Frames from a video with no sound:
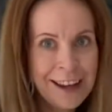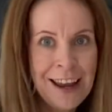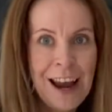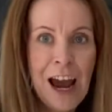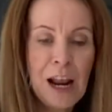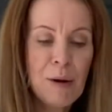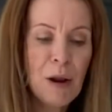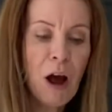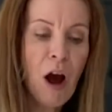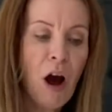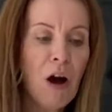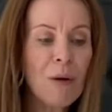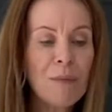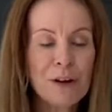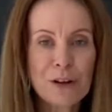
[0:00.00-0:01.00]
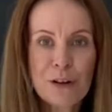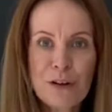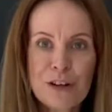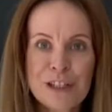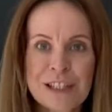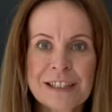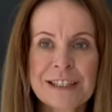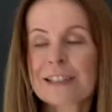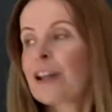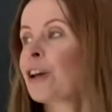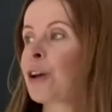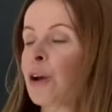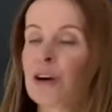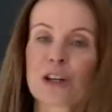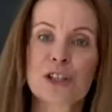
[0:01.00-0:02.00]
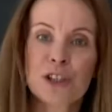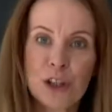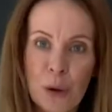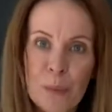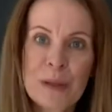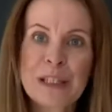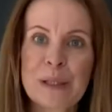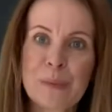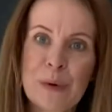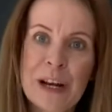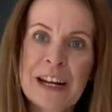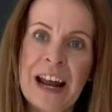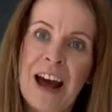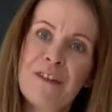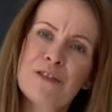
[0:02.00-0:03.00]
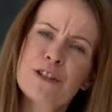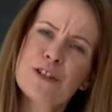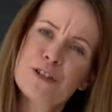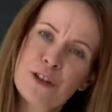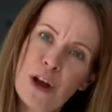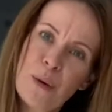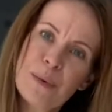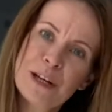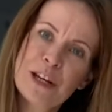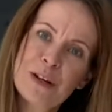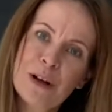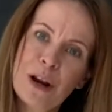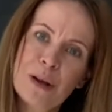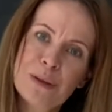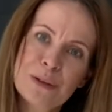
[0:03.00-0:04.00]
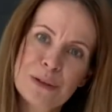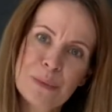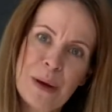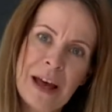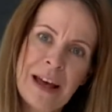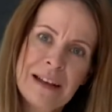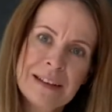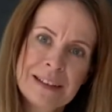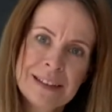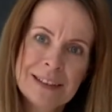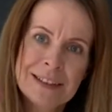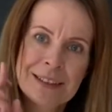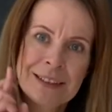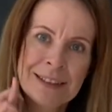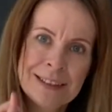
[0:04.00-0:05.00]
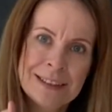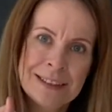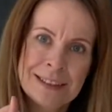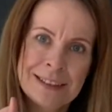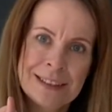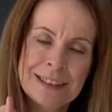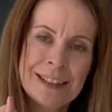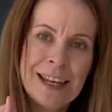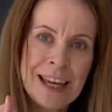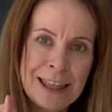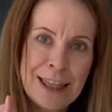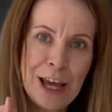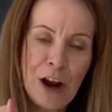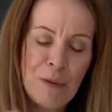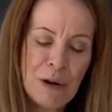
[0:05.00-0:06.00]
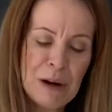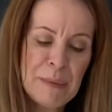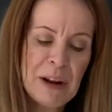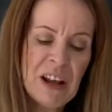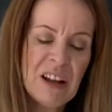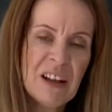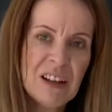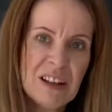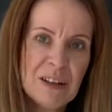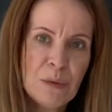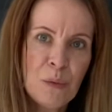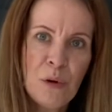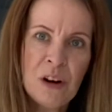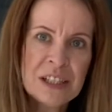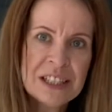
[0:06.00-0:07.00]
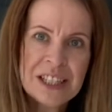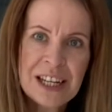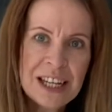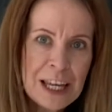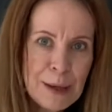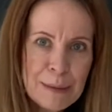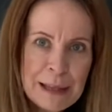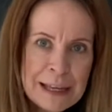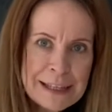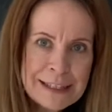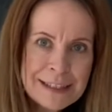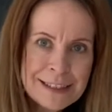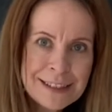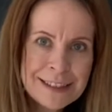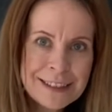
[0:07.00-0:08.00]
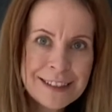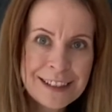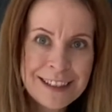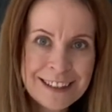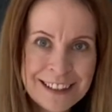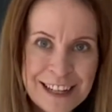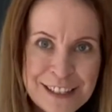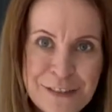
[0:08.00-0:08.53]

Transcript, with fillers: and I'm like, oh my gosh, this is like going on a shopping spree and I have so many new clothes to wear. Either that or I'm going to be like, why did I keep this? Let's